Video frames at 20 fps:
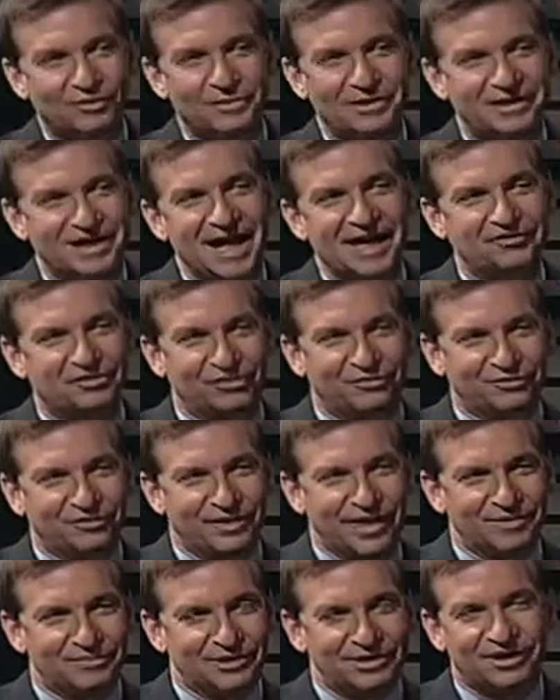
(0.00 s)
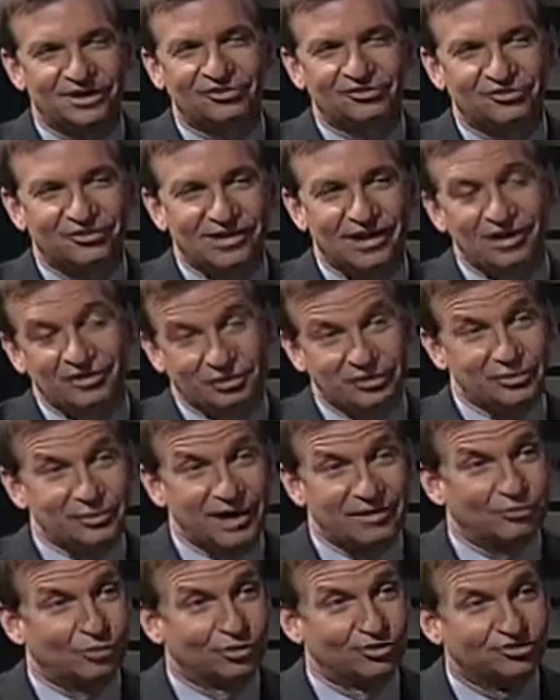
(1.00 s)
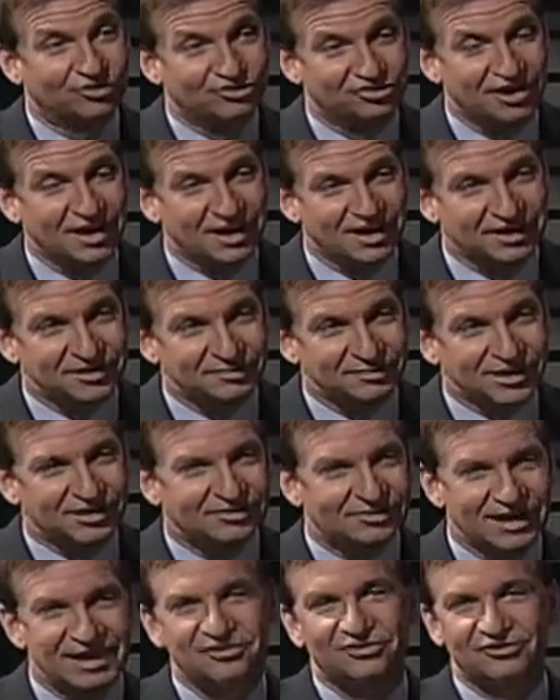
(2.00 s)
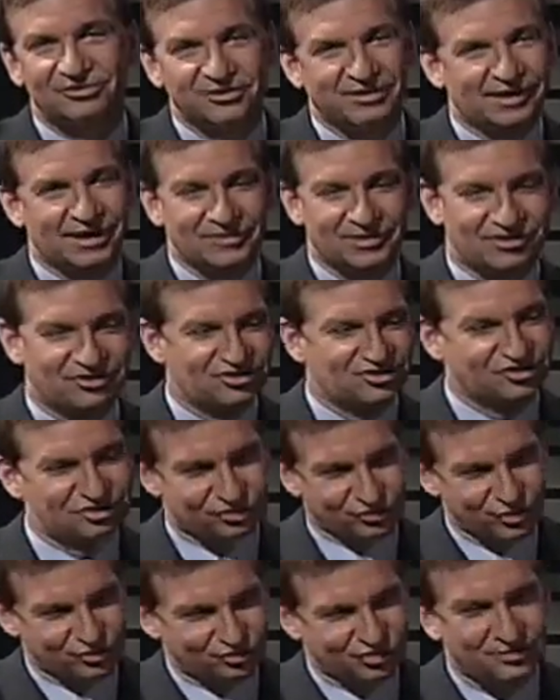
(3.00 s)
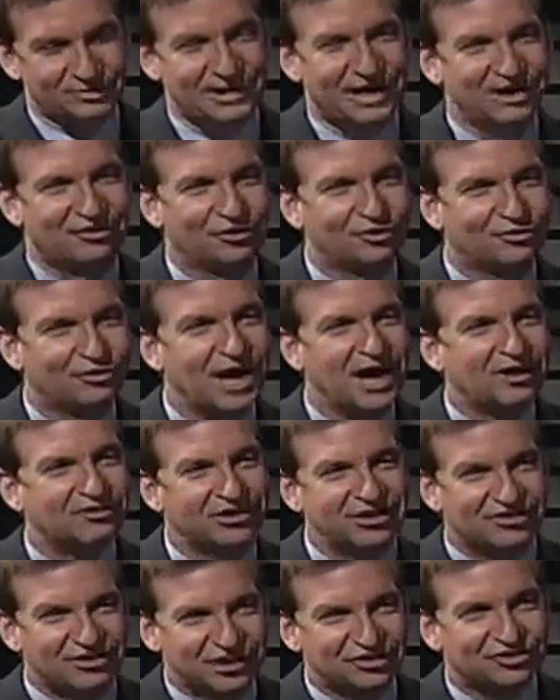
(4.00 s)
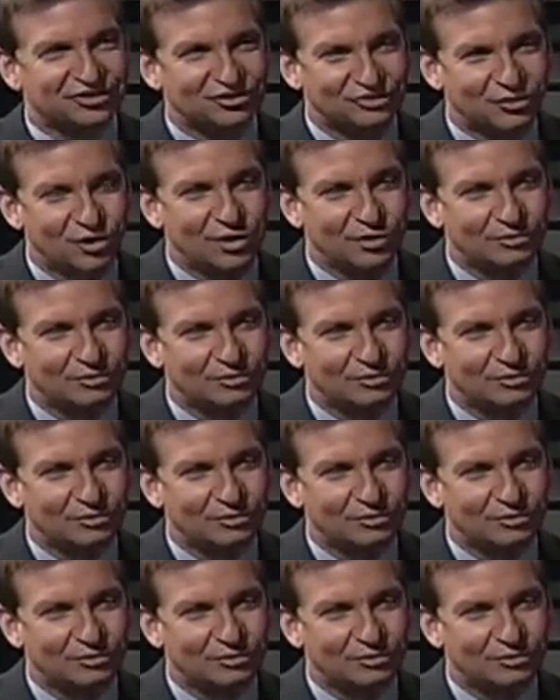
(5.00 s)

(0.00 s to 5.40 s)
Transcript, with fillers: would be a natural for that because not only do we have more sun, but tends, I mean, you just throw something out on the ground and it tends to grow